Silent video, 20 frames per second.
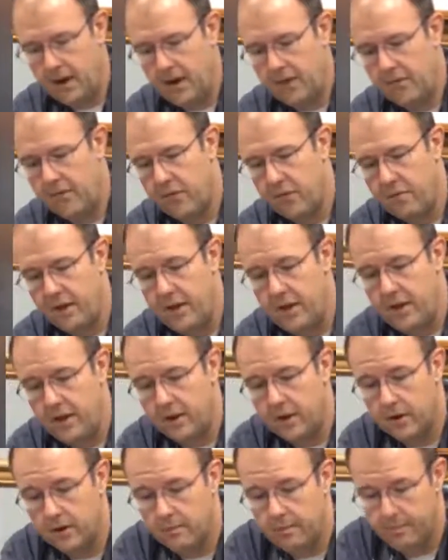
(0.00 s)
okay, and from
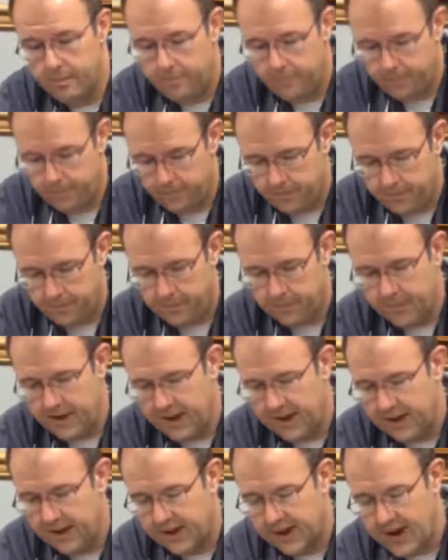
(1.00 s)
here,
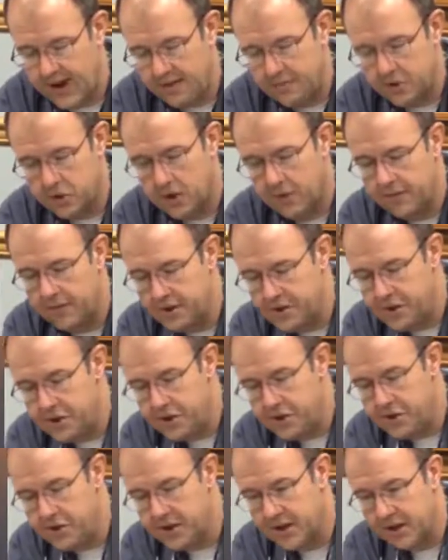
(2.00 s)
taking the caps off and
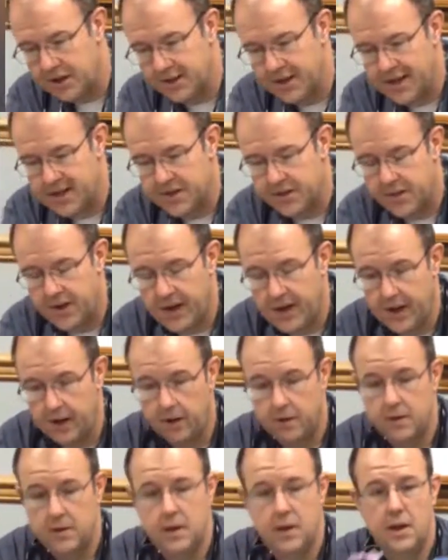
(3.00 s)
just using the glass
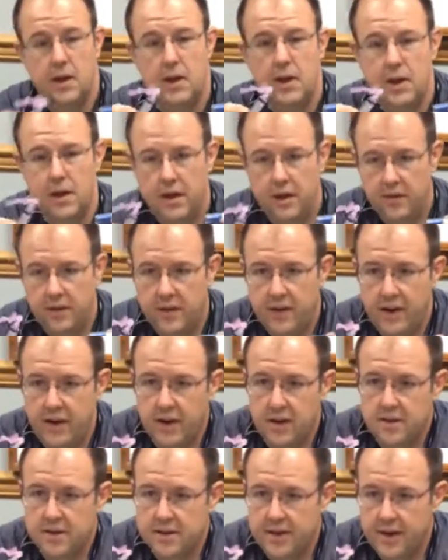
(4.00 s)
vial, if you
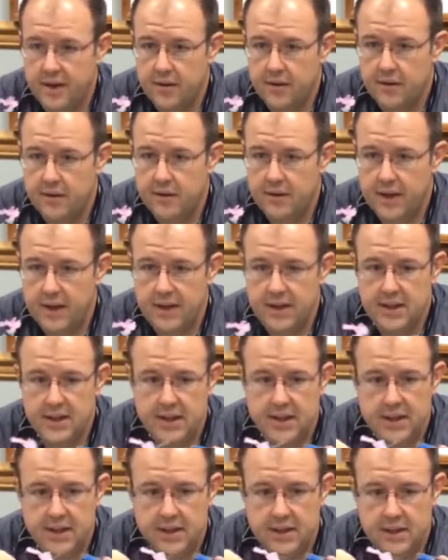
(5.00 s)
take a standard
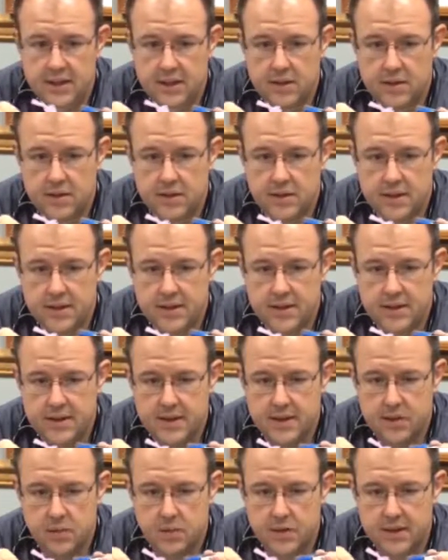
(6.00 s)
eighteen gauge needle and
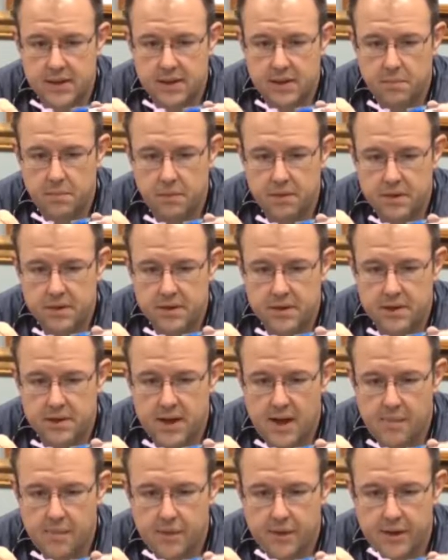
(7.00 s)
stick it within the, the
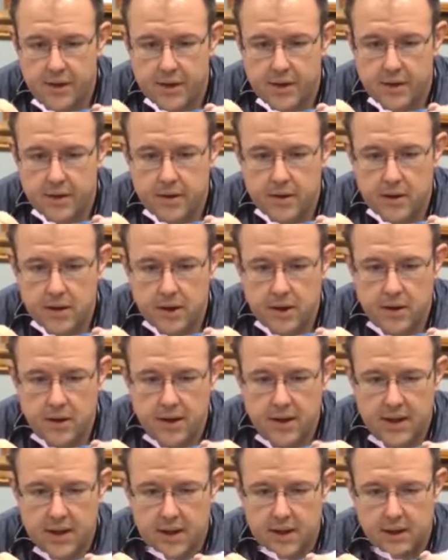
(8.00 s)
stopper here, you
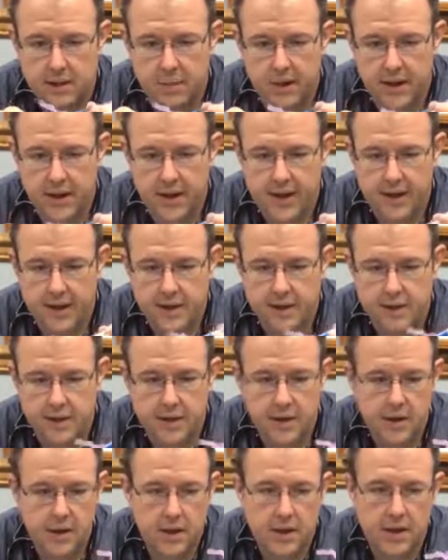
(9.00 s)
can get to the
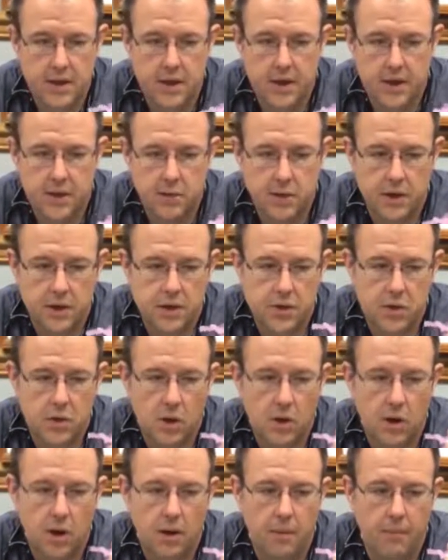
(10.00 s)
medication, and you want to
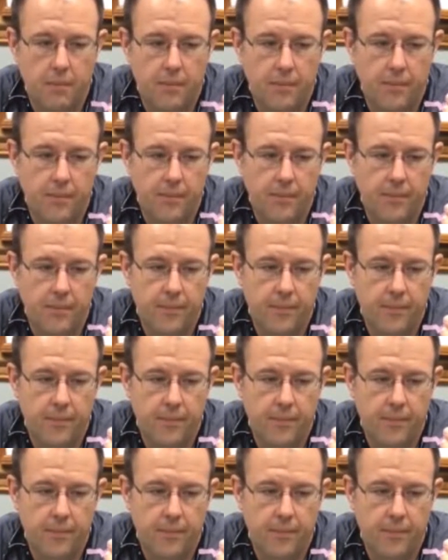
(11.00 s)
draw up